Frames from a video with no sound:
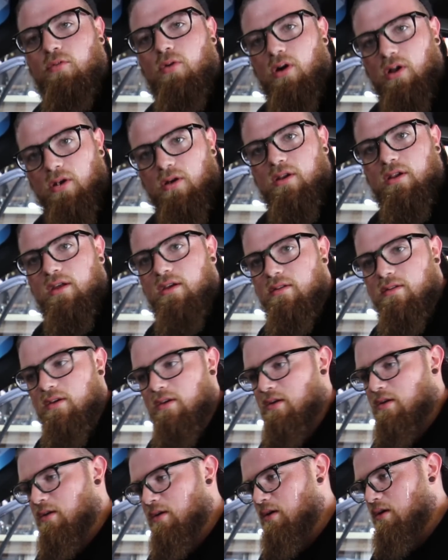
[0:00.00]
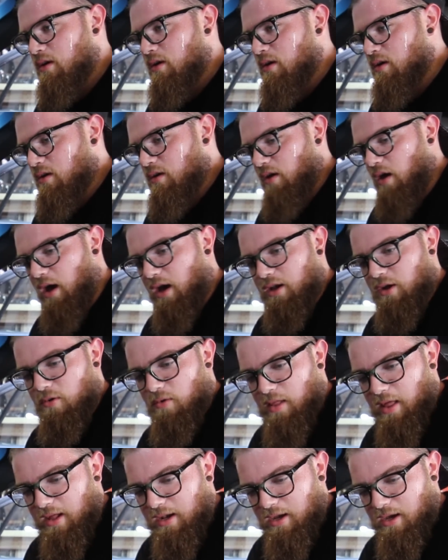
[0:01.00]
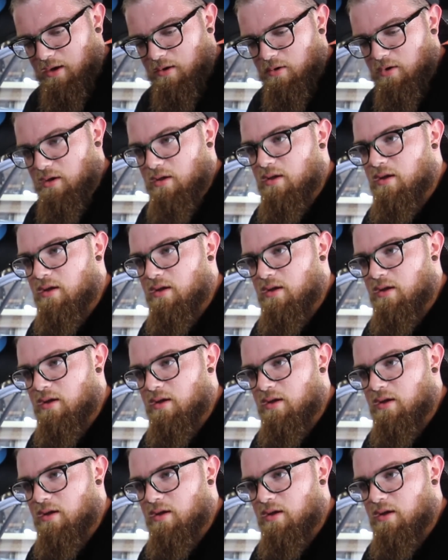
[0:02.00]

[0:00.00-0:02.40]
water in it. I know that now.